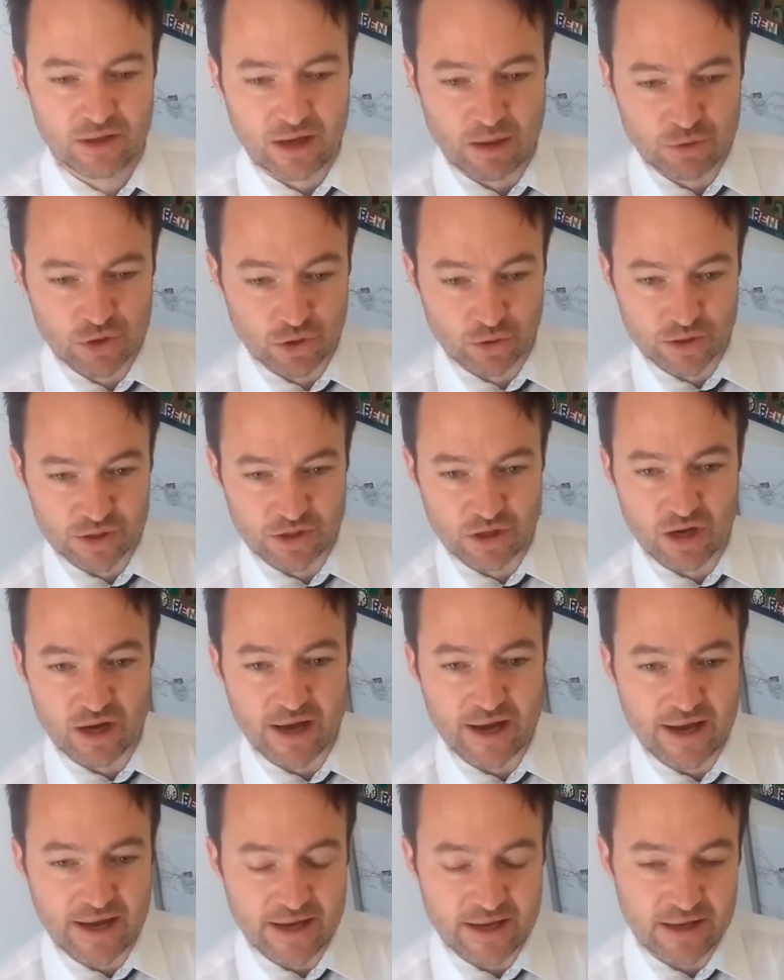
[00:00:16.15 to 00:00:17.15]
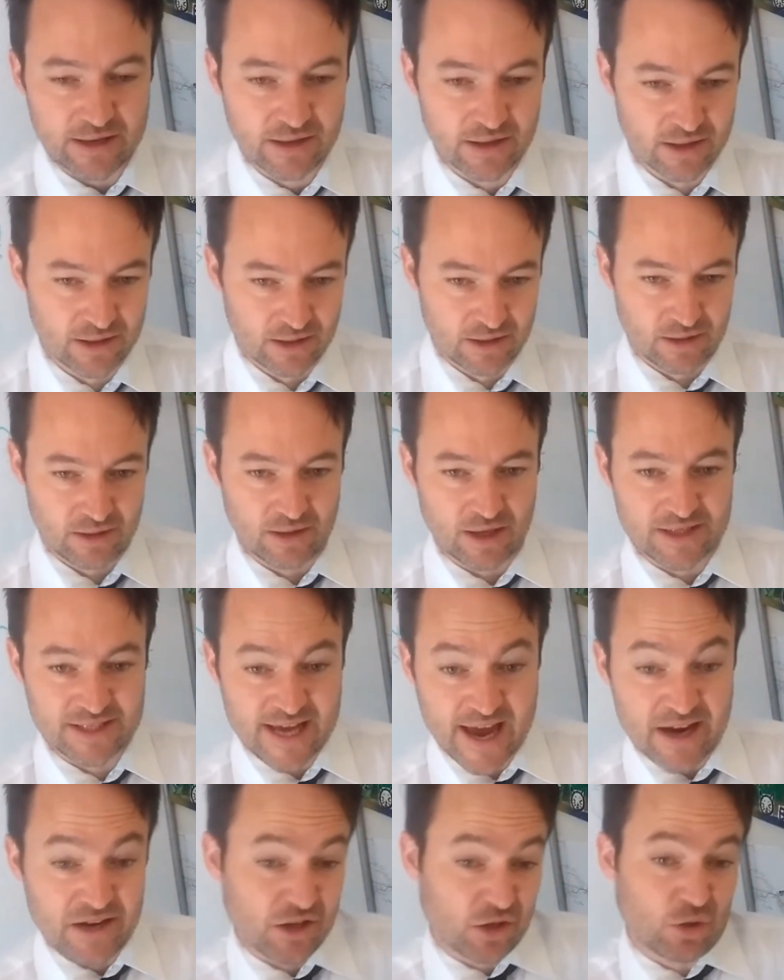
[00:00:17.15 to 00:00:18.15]
I'm sure it's got a
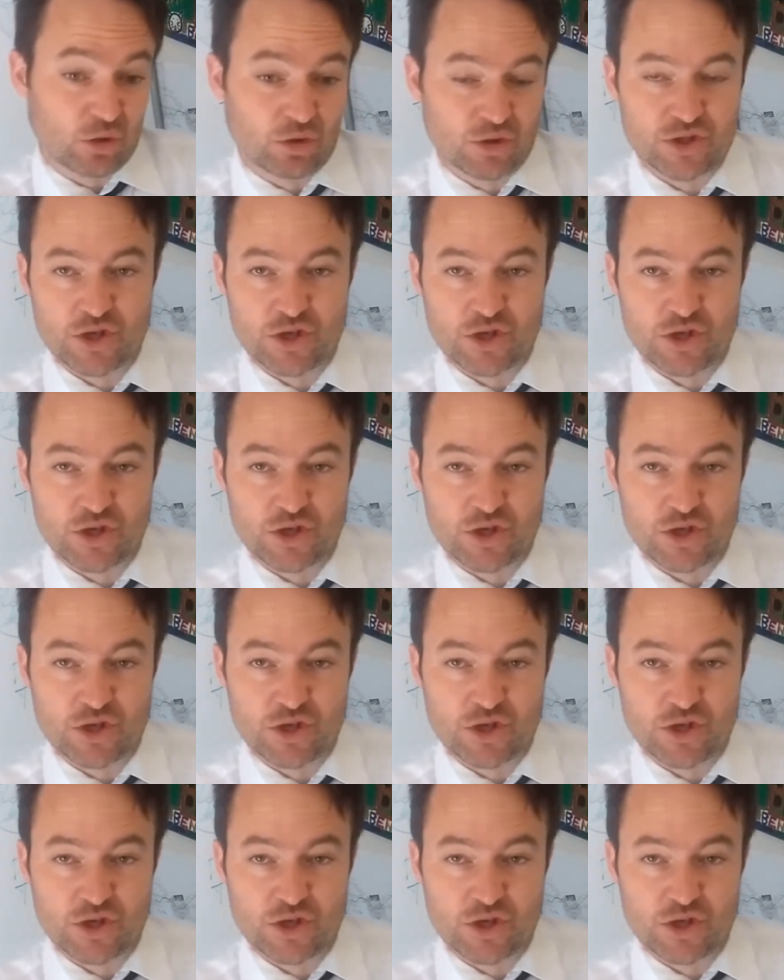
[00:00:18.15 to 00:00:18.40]
technical